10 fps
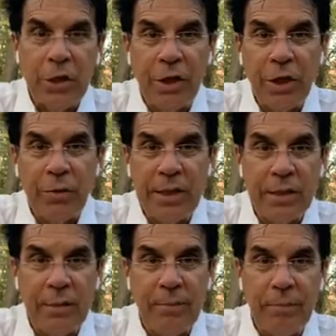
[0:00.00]
you can
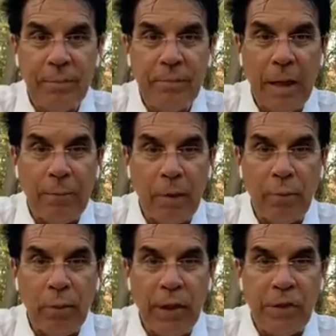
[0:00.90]
increase it by
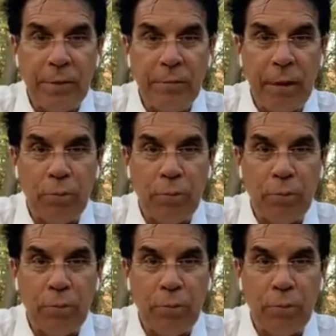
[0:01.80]
preparation,